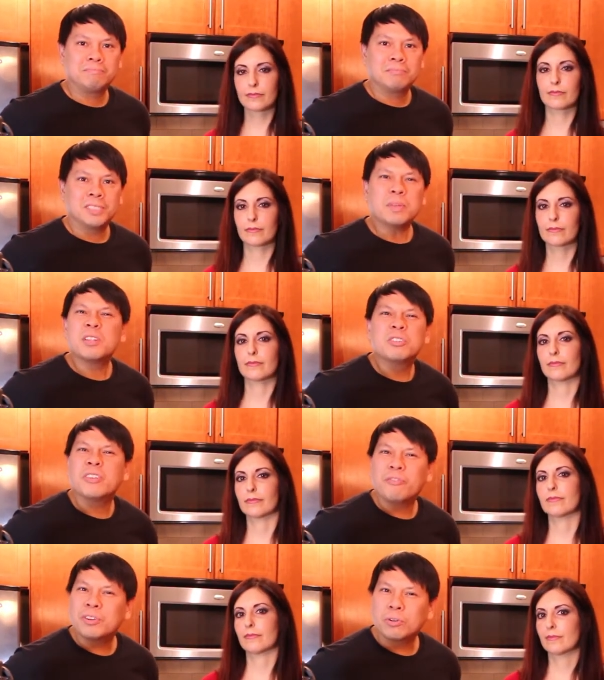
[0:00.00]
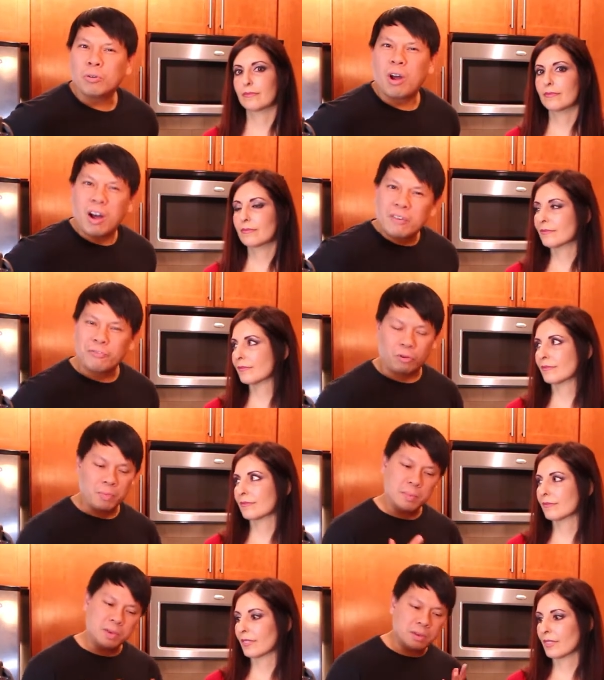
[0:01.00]
Speaker 1: something a little different or off or
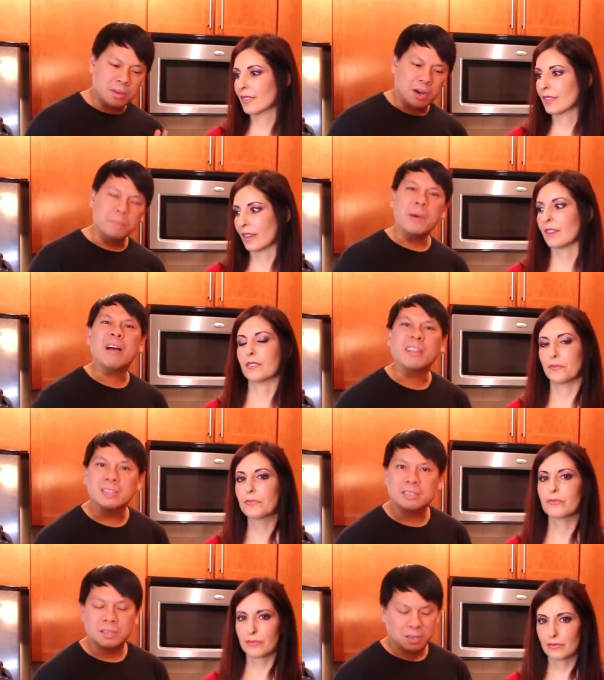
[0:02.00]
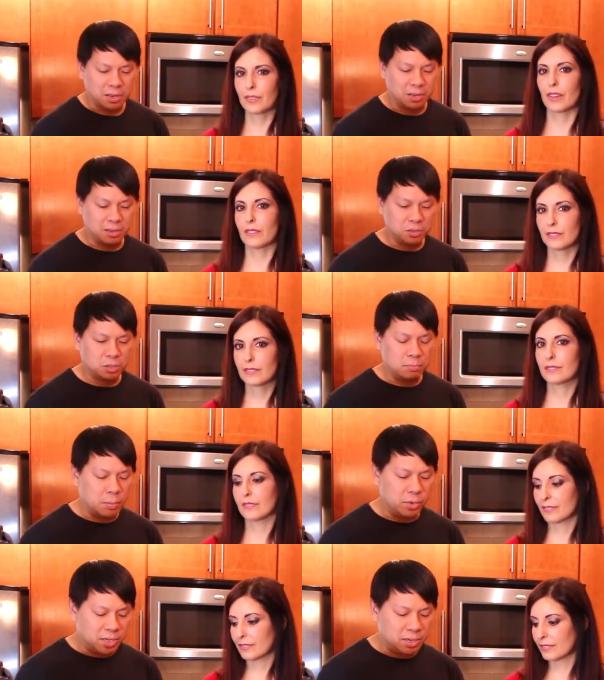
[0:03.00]
maybe unbalanced. Uh, so
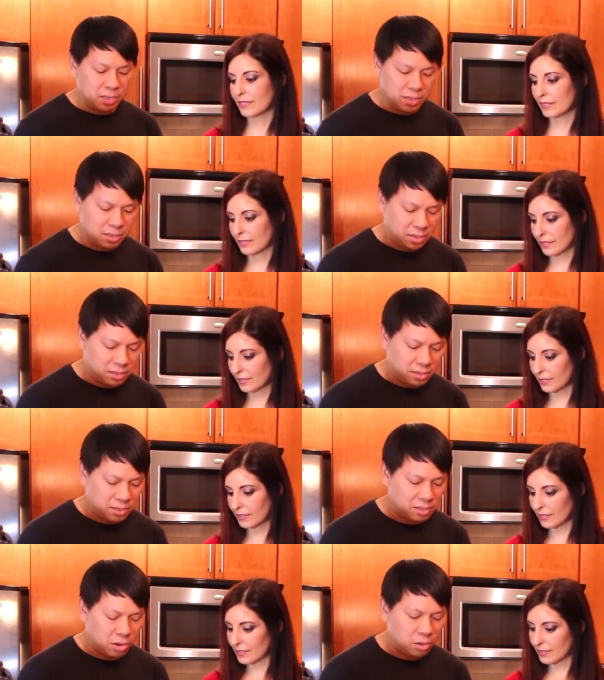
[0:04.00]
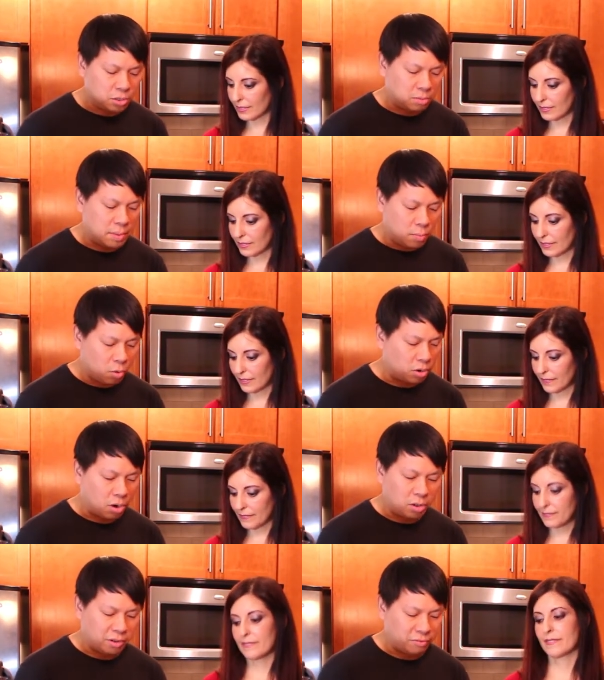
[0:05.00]
maybe we didn't need the salt or maybe more
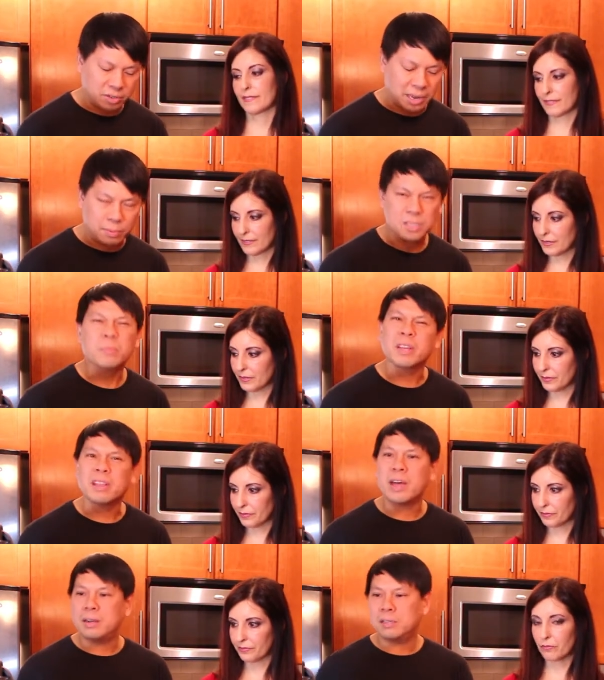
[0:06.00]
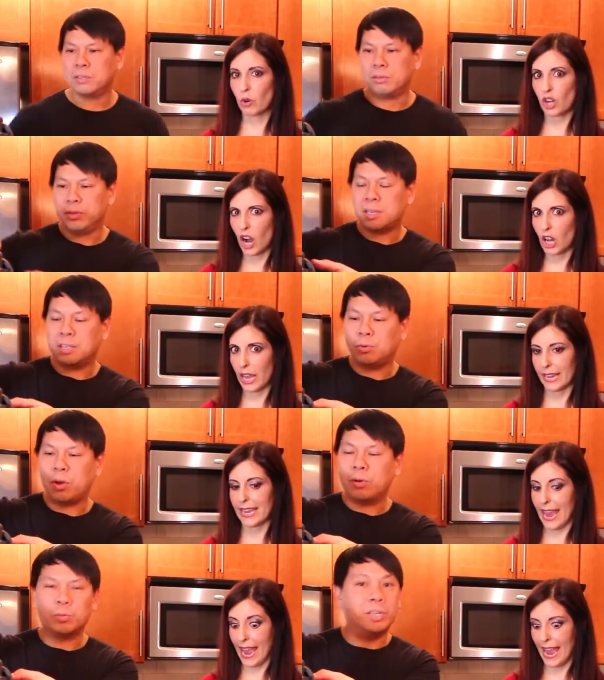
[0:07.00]
garlic, for example, something like that. So it's kind of, so we
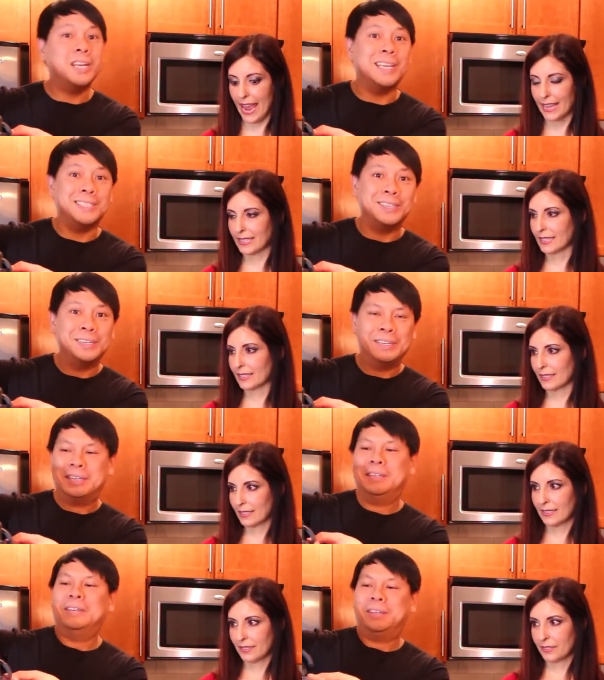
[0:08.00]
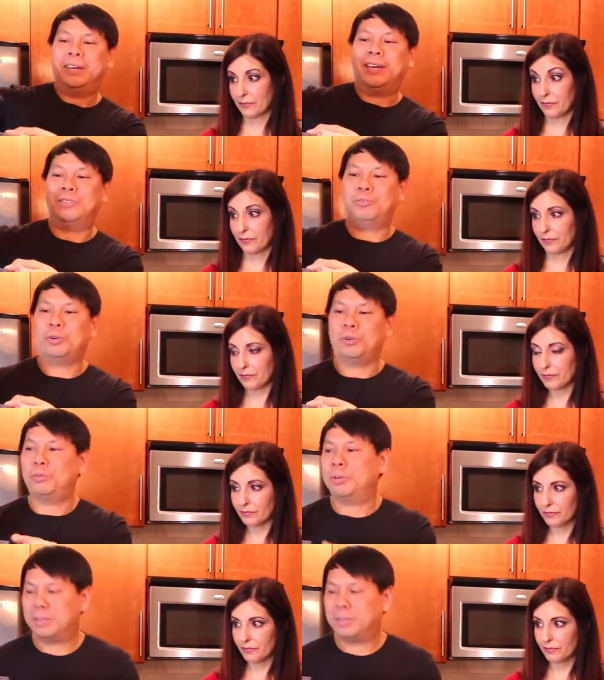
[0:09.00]
always want to taste as you go.